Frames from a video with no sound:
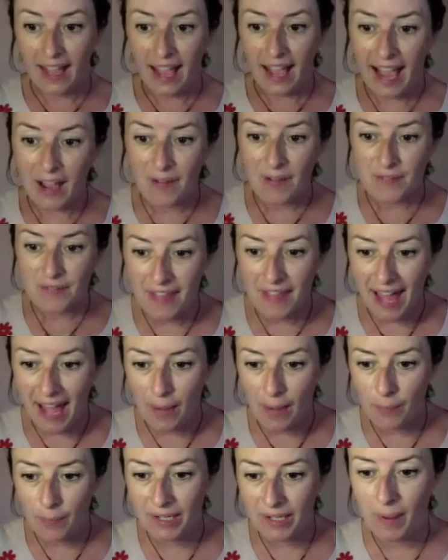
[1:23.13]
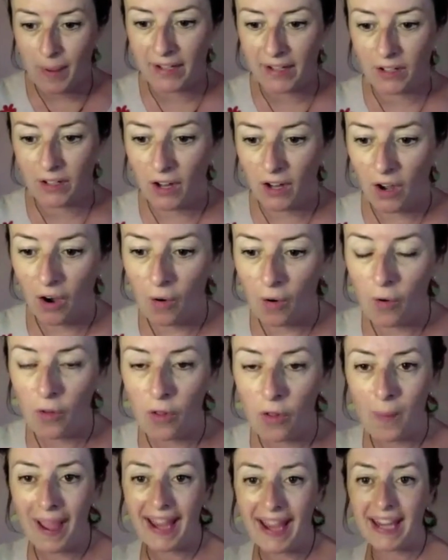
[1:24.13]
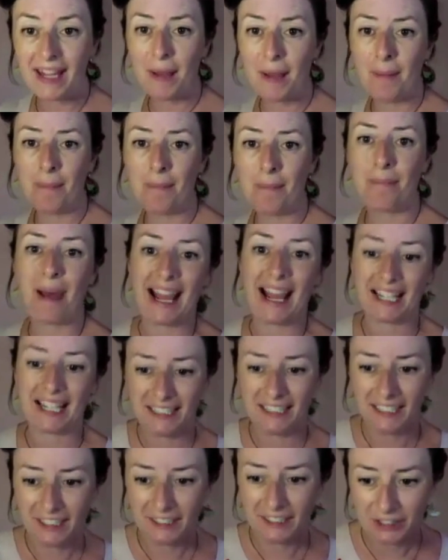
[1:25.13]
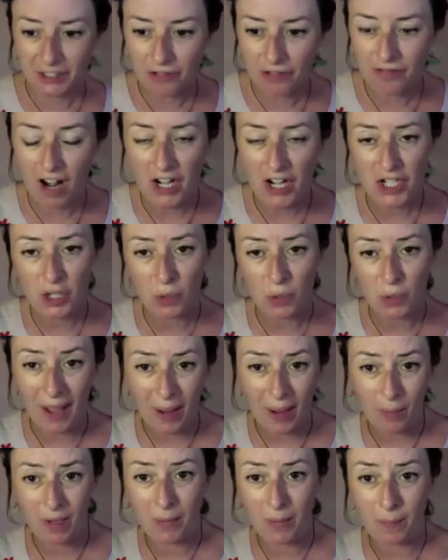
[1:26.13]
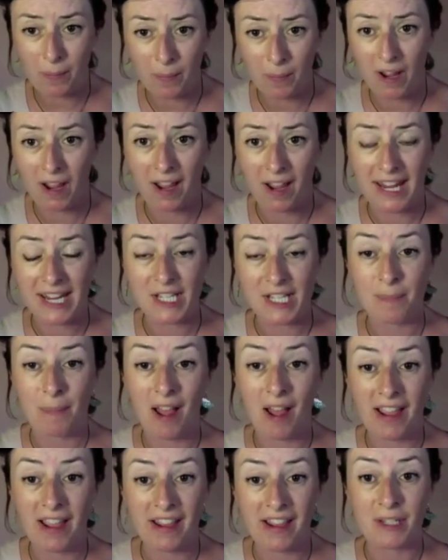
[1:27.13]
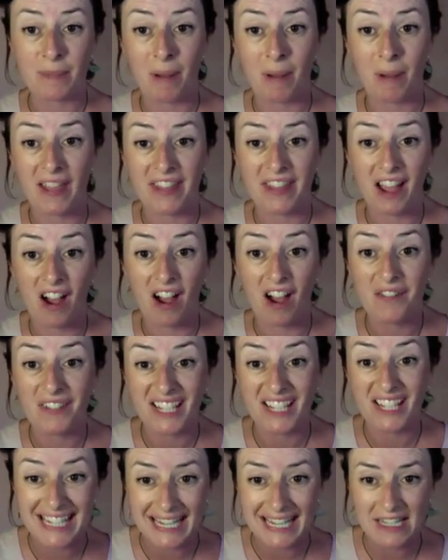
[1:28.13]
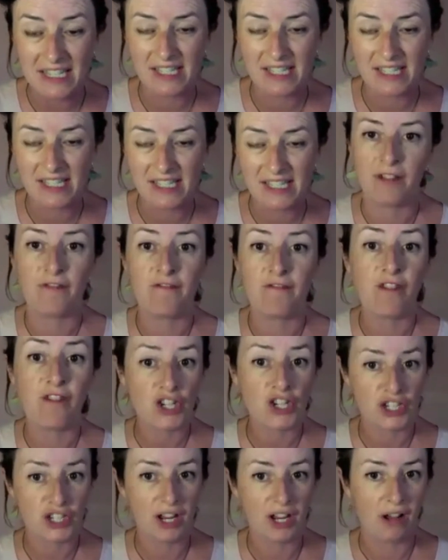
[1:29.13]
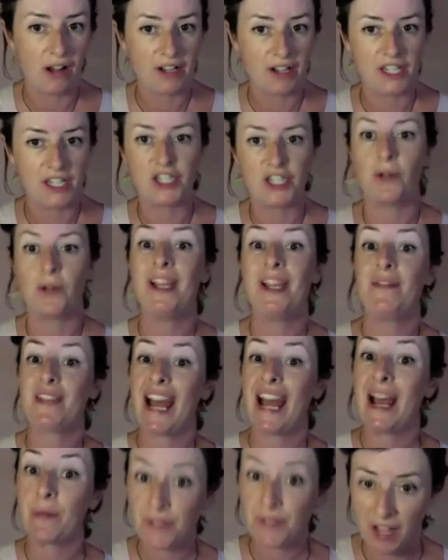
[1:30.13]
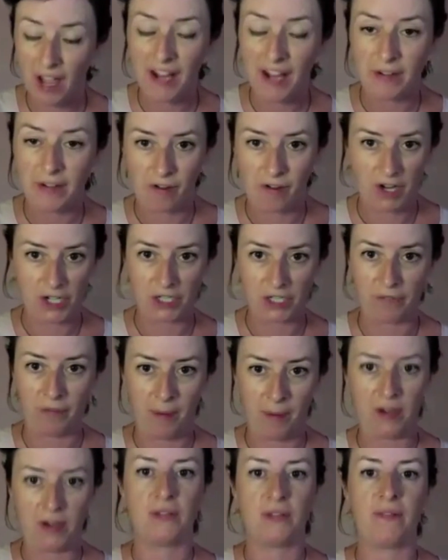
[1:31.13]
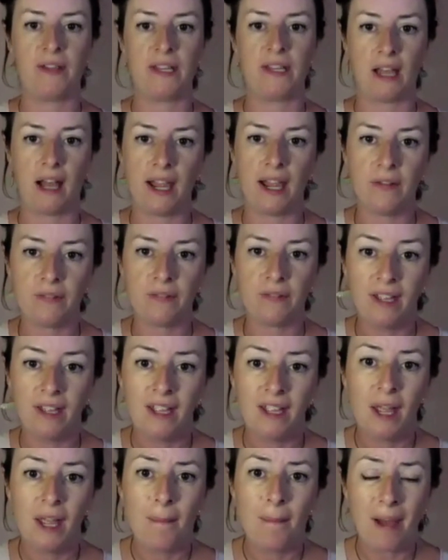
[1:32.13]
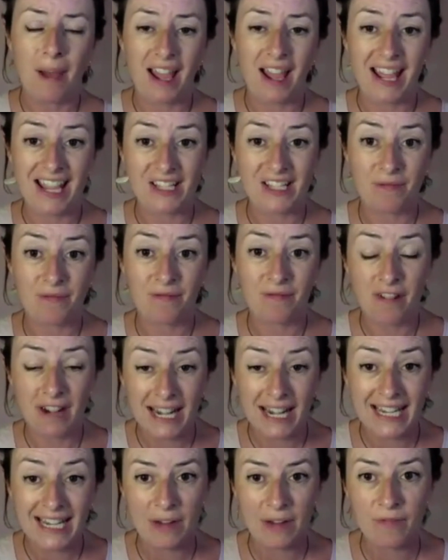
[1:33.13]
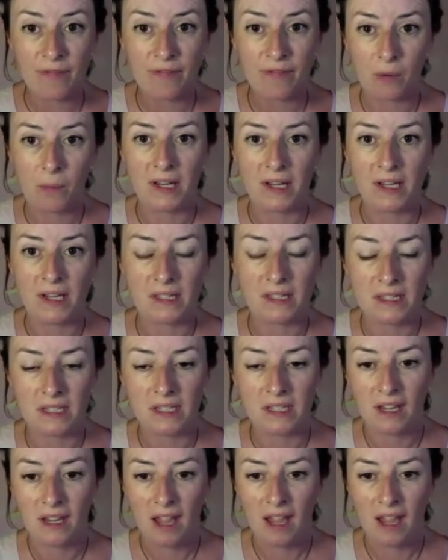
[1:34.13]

After that, we went all the way back to Russia, where we were inspired by the art of Kandinsky, a Russian artist who lived outside of Russia for most of his life, but has really influenced